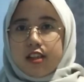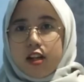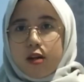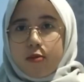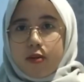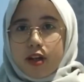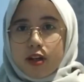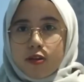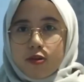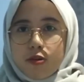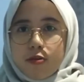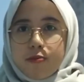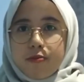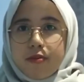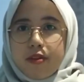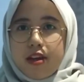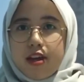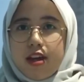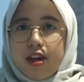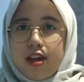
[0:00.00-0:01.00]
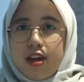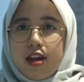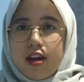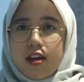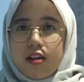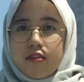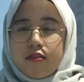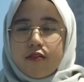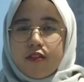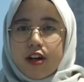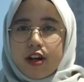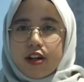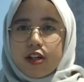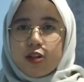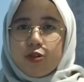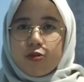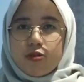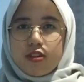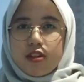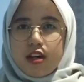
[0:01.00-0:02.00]
Assalamualaikum and a very
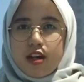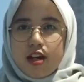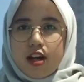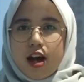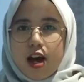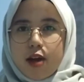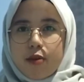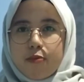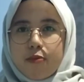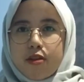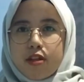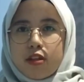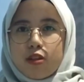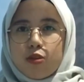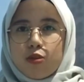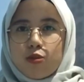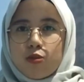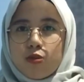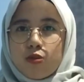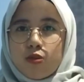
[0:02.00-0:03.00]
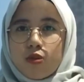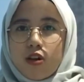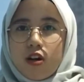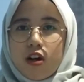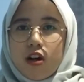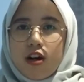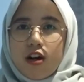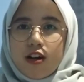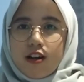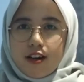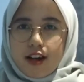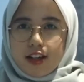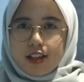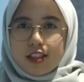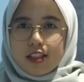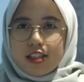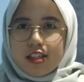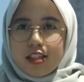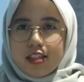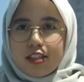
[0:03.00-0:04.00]
good day I bid to
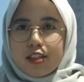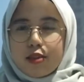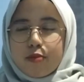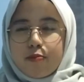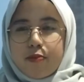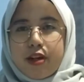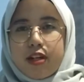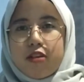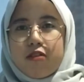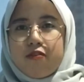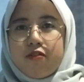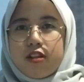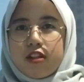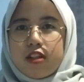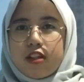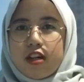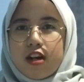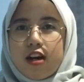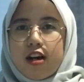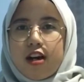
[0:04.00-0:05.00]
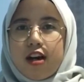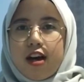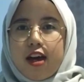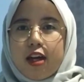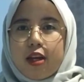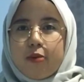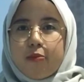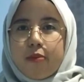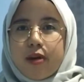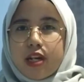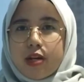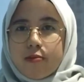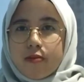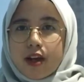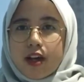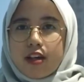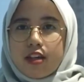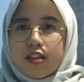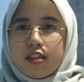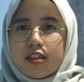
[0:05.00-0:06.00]
lecturers, Madam Fitriah and Madam
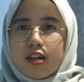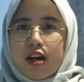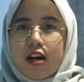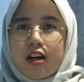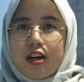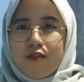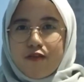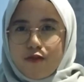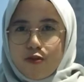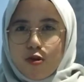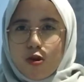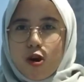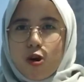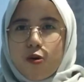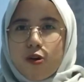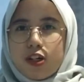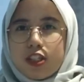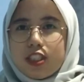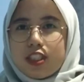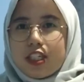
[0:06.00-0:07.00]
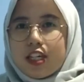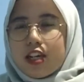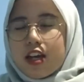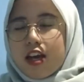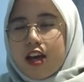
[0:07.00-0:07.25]
Khadijah if you are watching,